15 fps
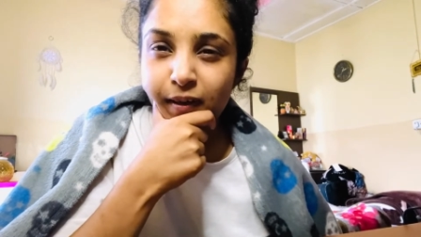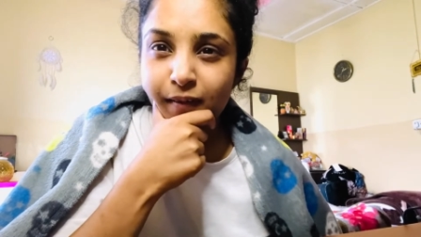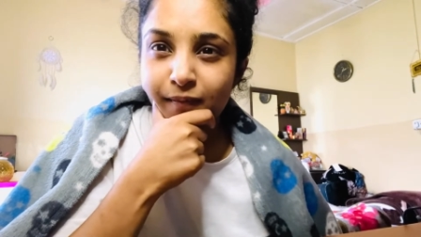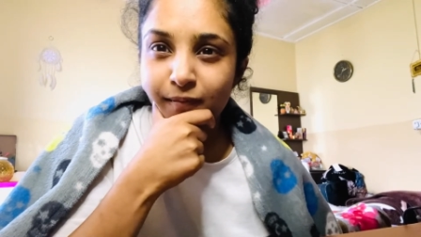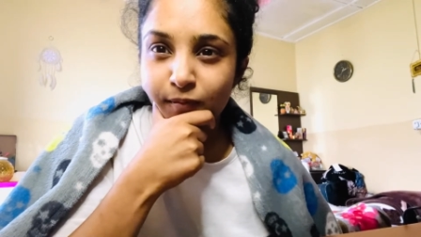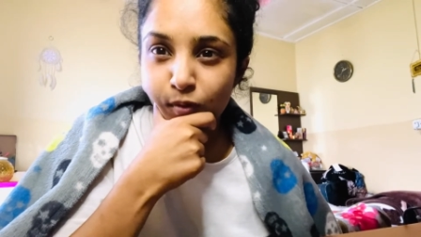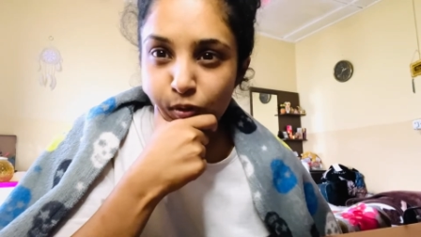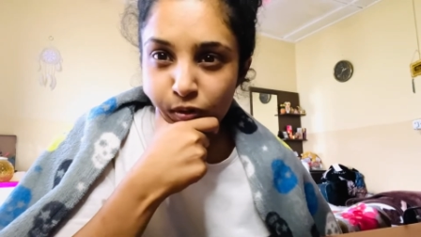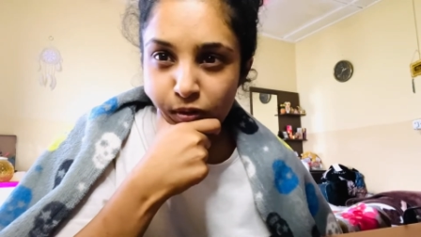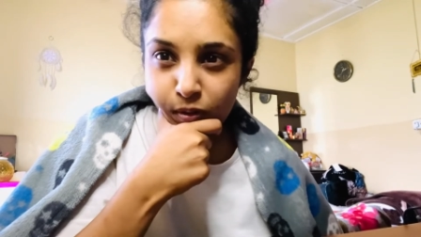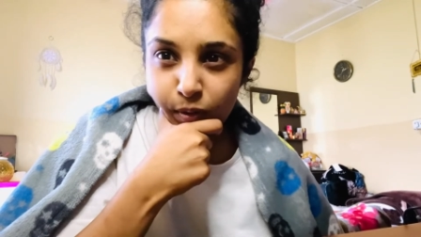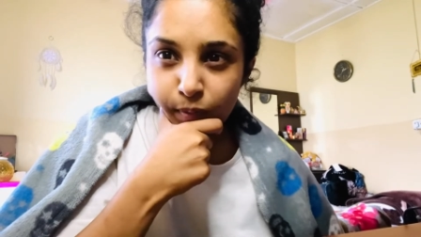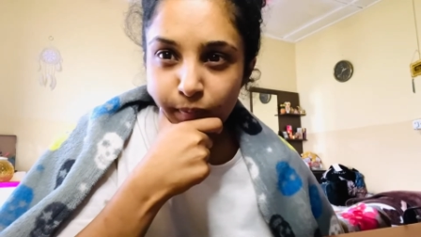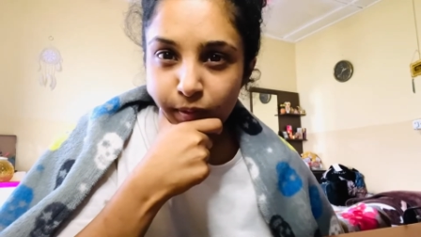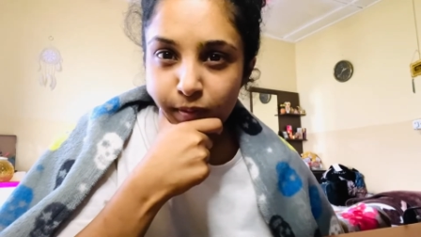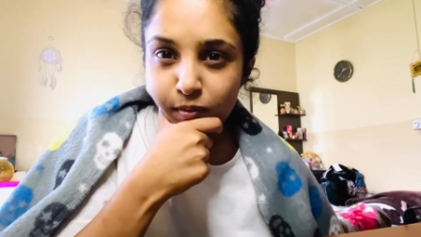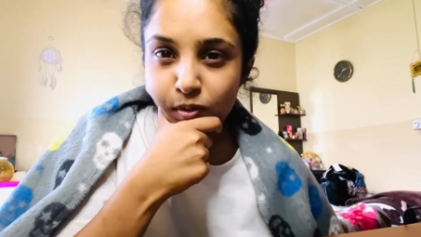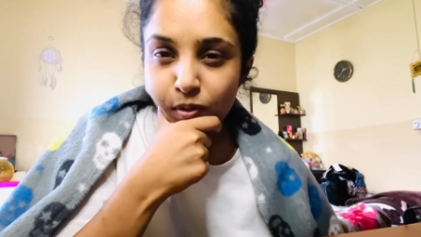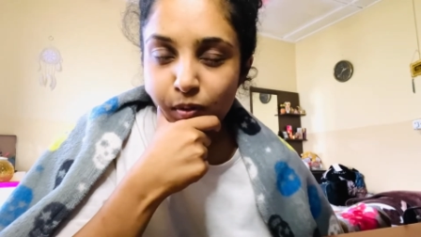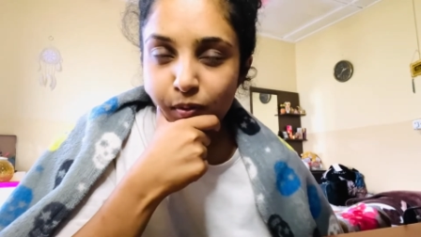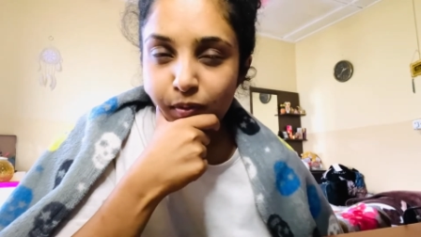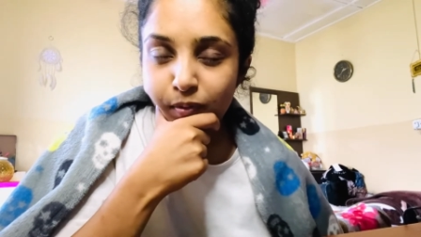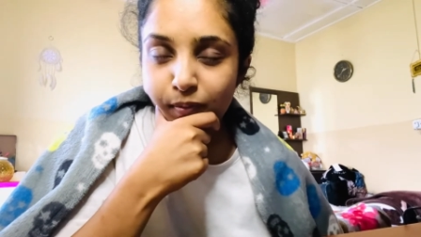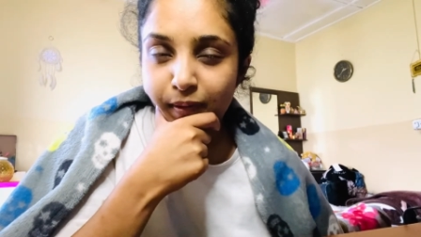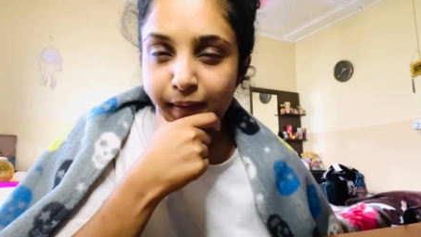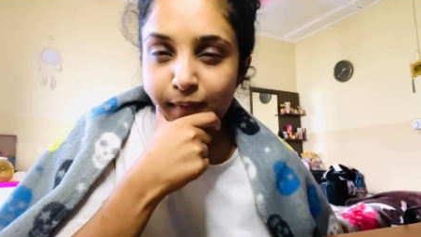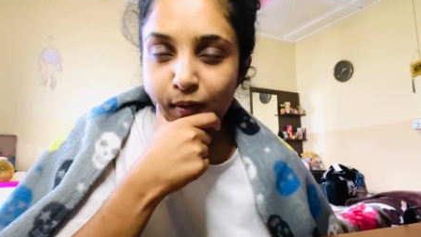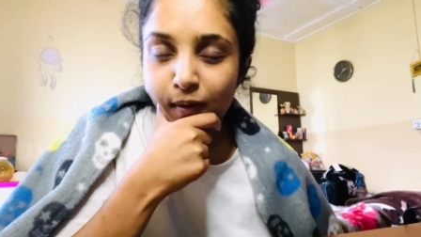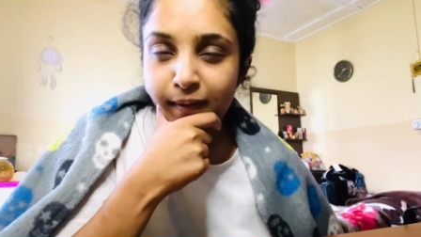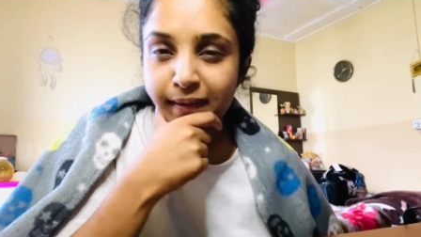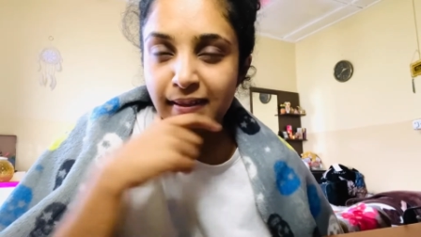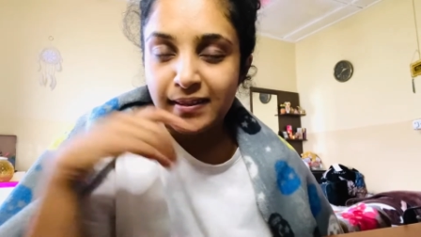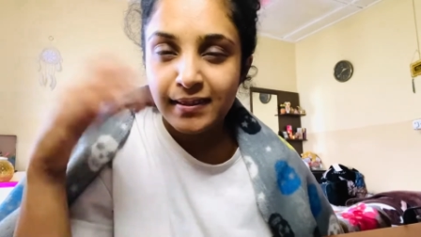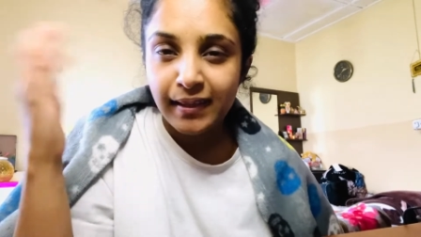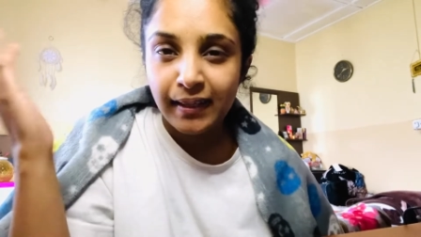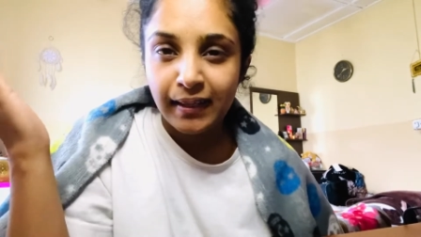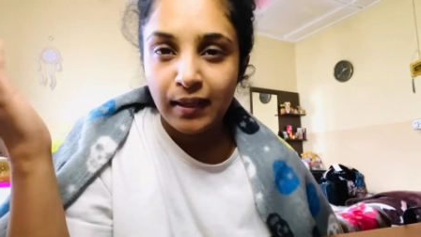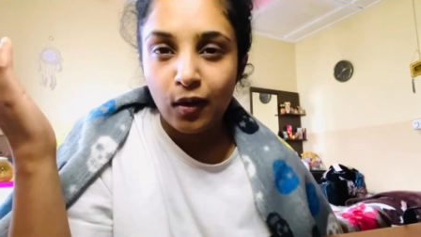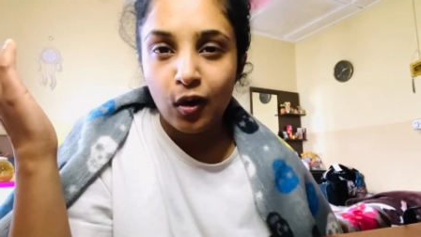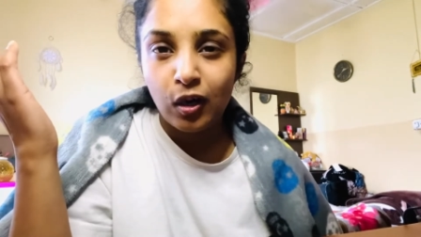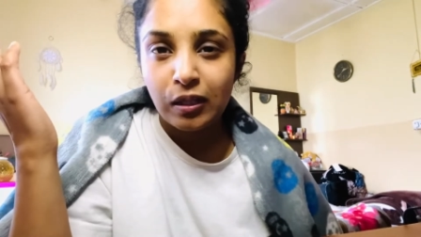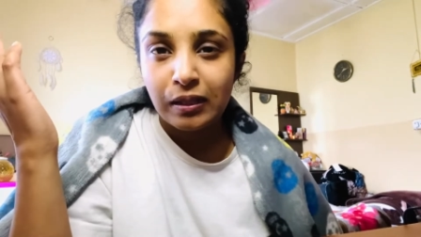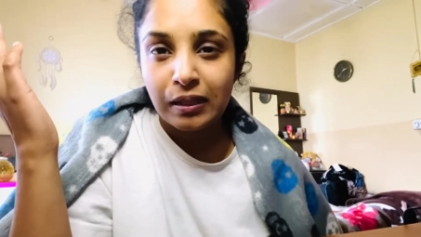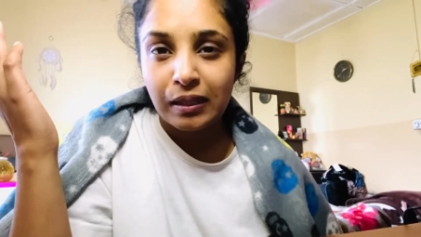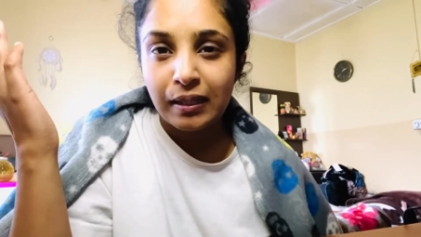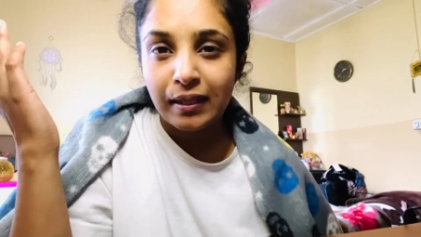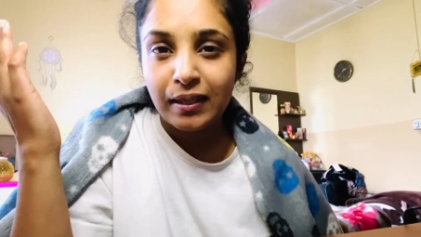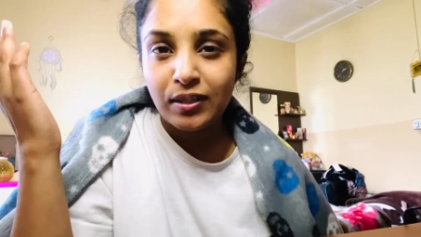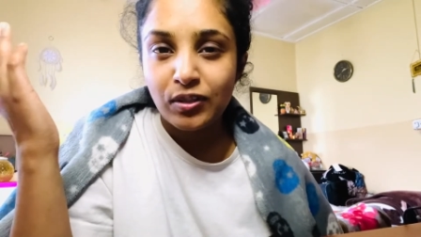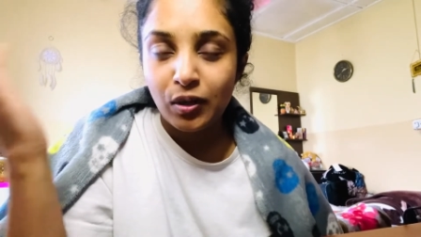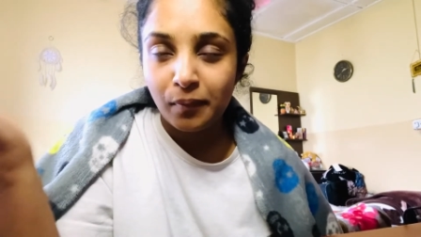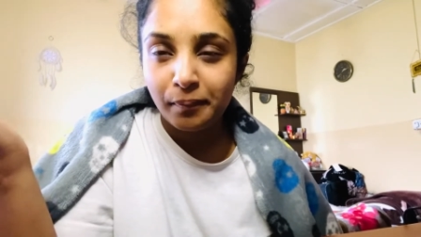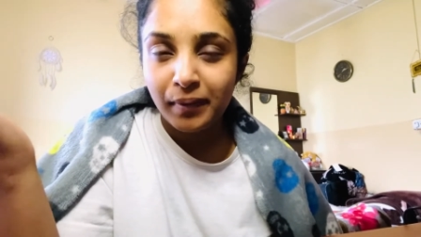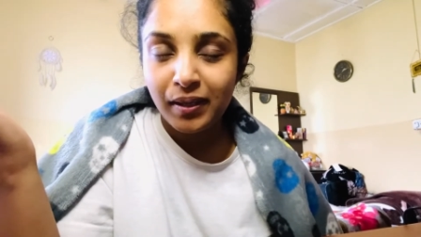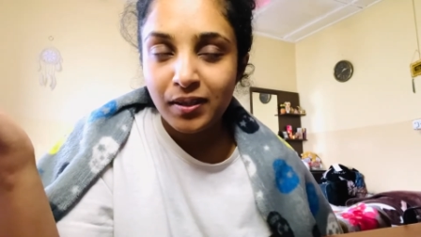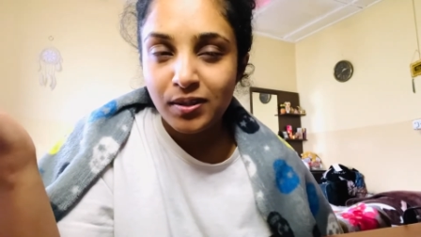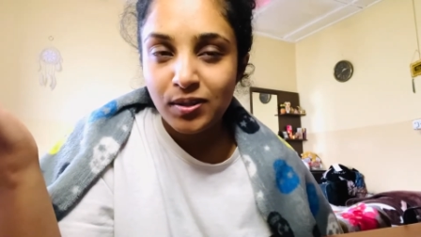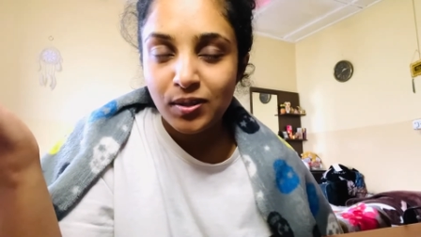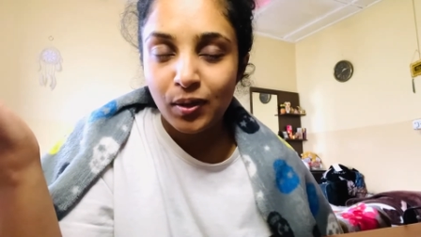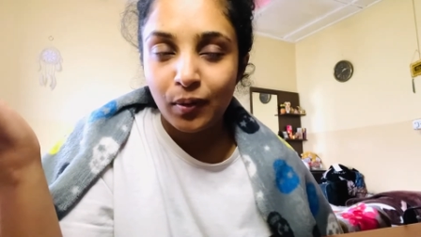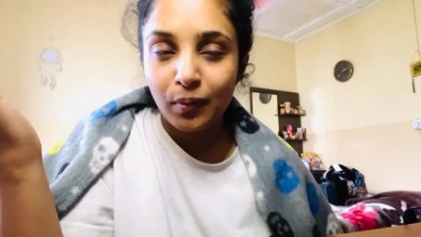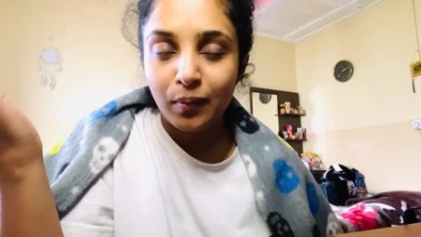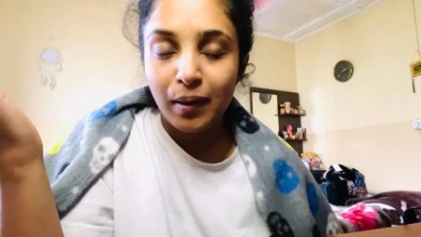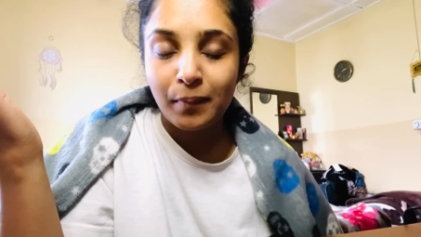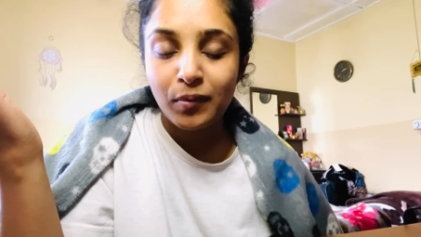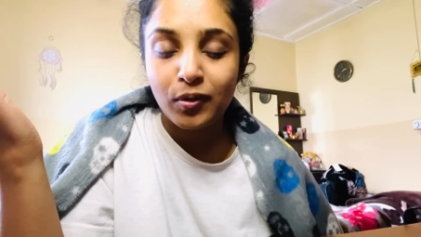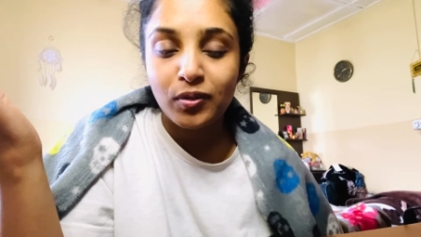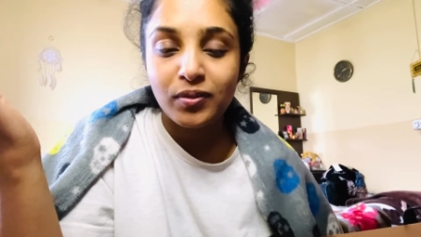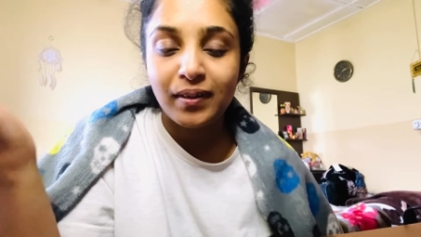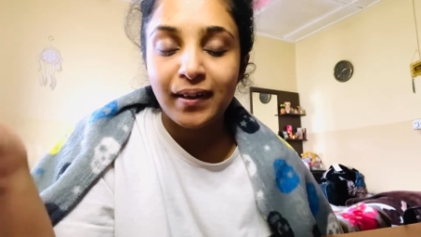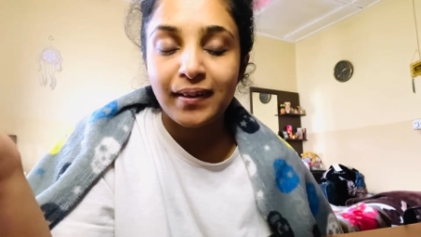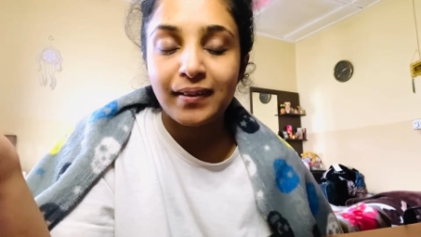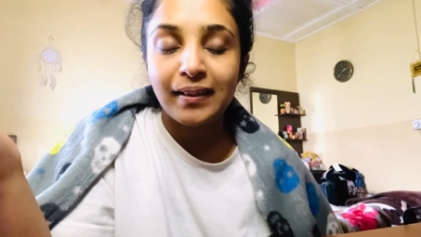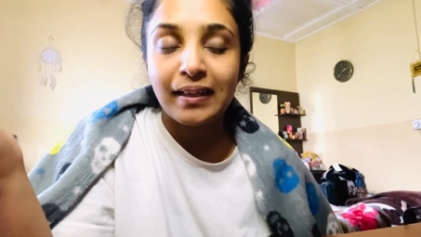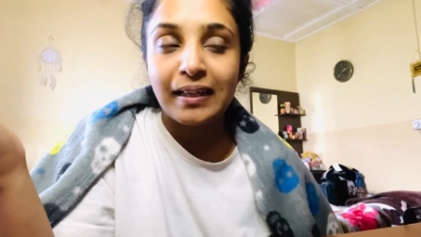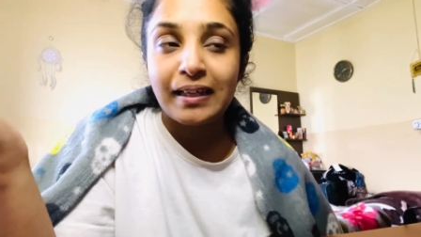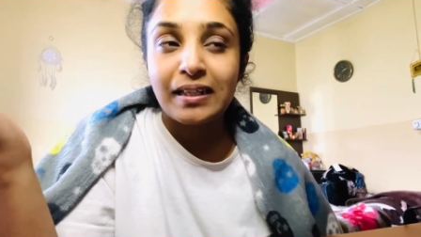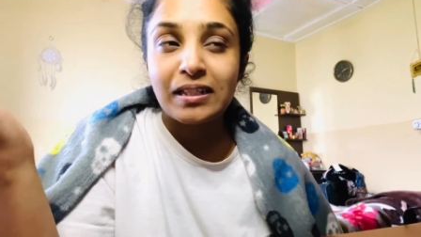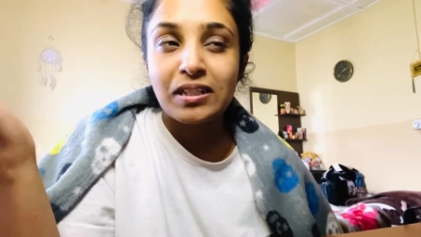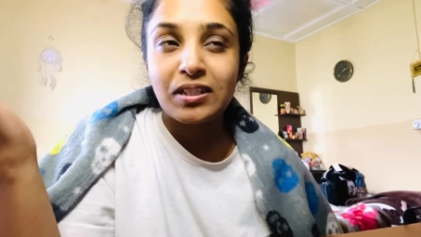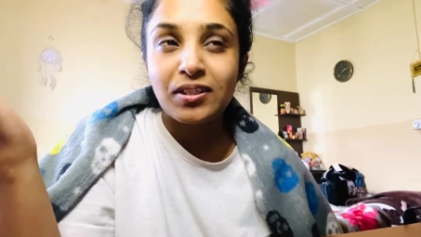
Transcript: a food review so you have already seen on the topic so i'm going to try the